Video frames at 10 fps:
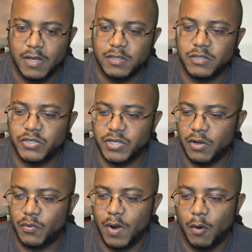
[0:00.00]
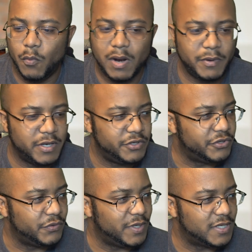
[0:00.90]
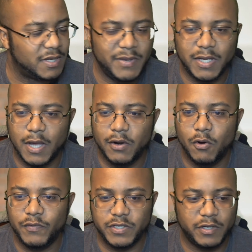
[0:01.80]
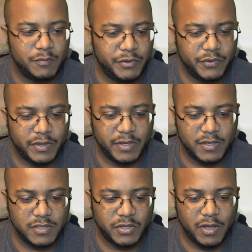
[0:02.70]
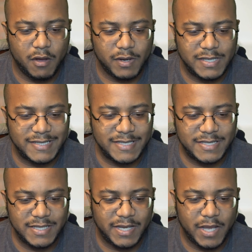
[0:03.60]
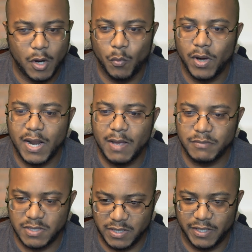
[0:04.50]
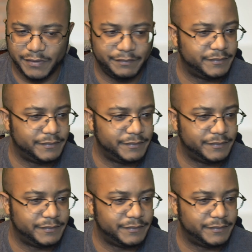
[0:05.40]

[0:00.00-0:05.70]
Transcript: So what I'm going to do is let me cut over to the computer here so y'all can see what I'm seeing.